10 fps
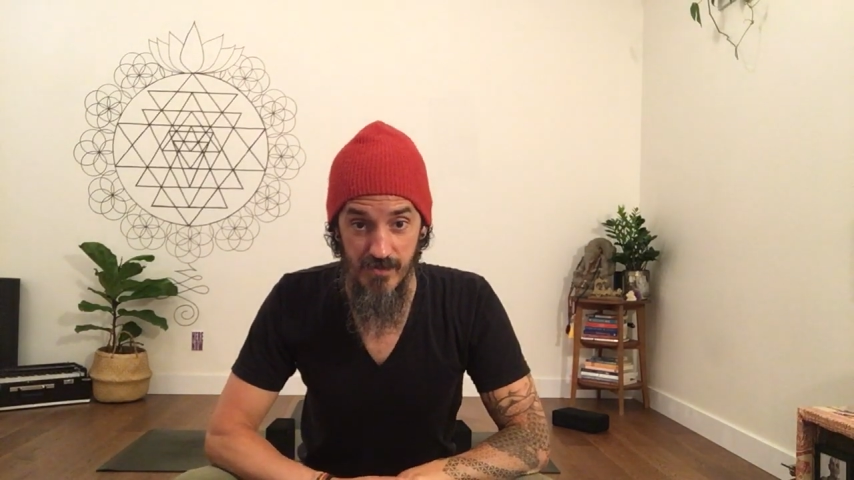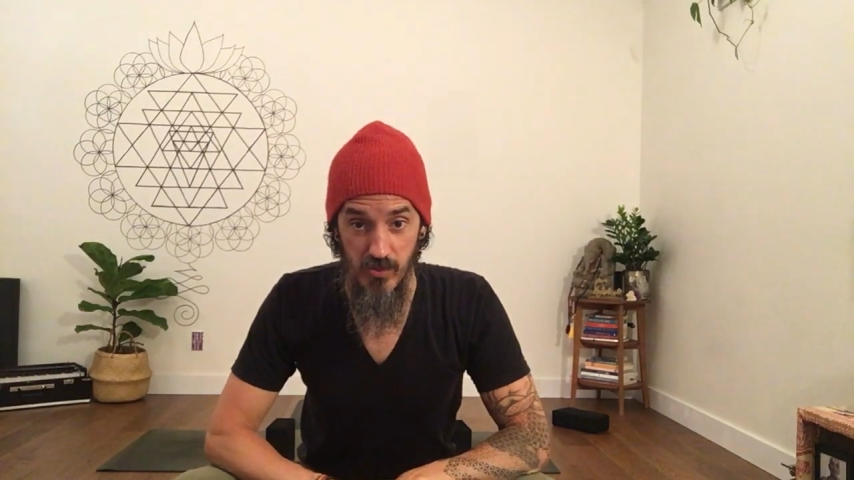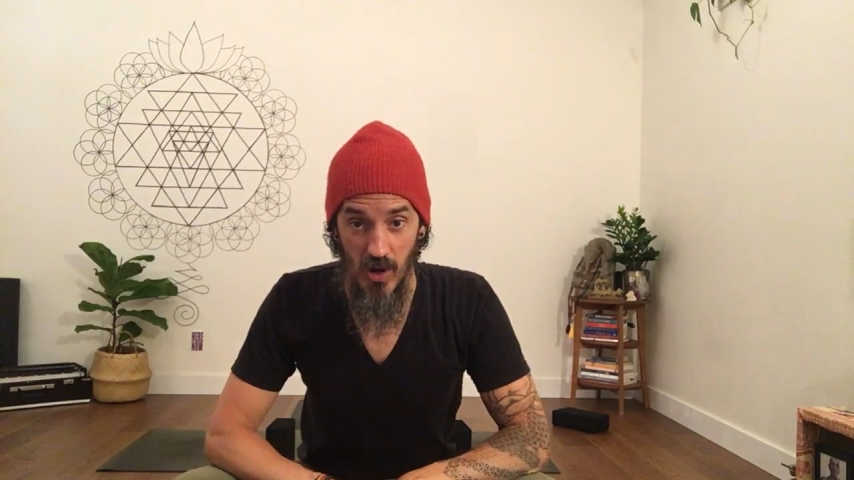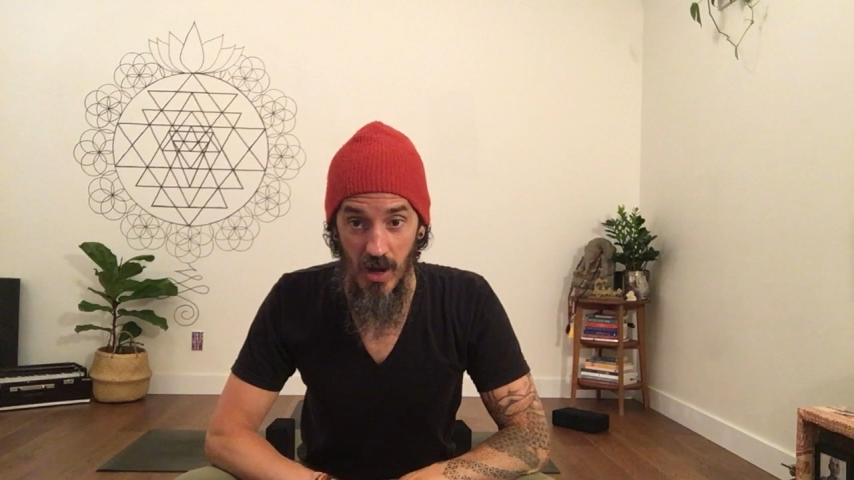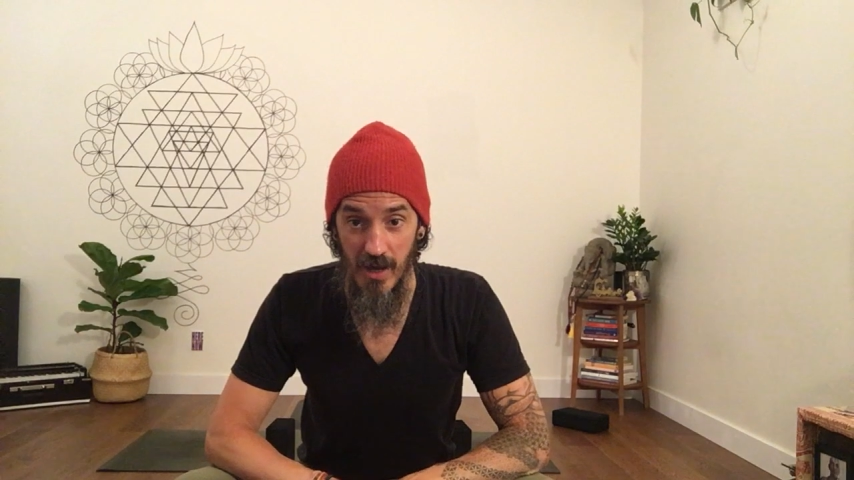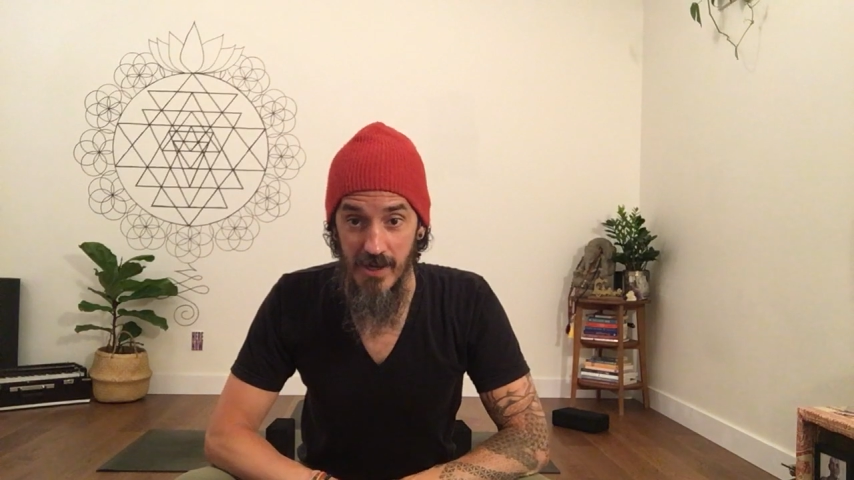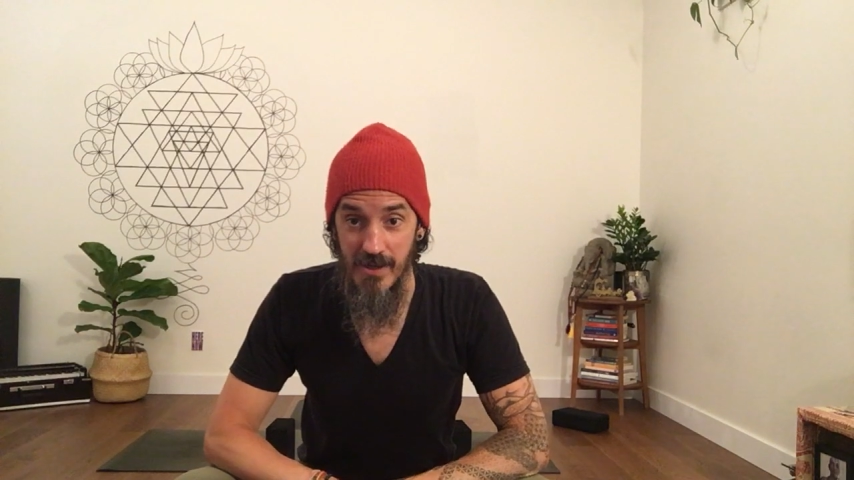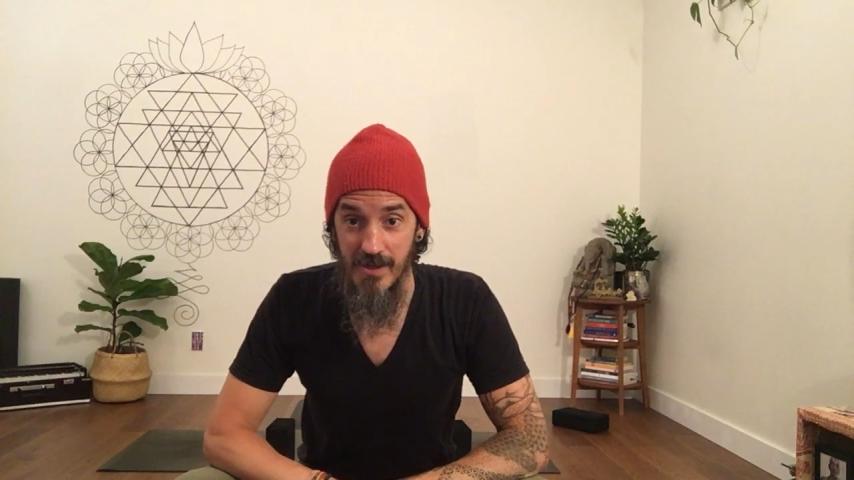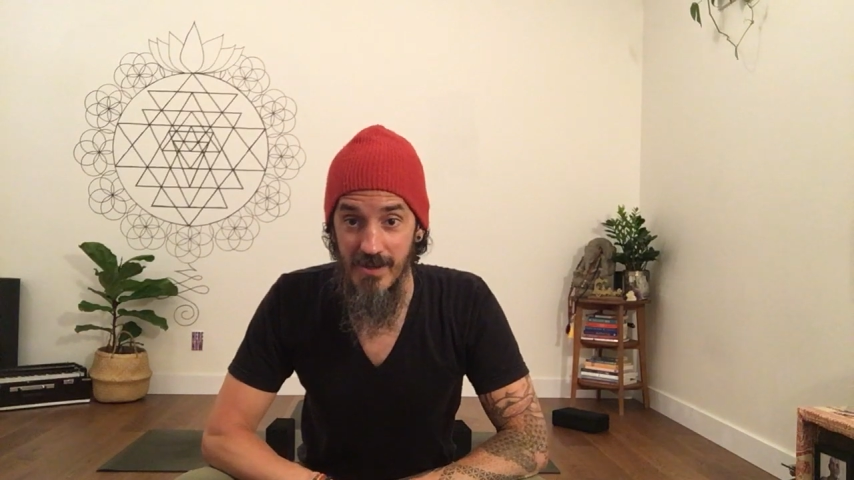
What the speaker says: broad,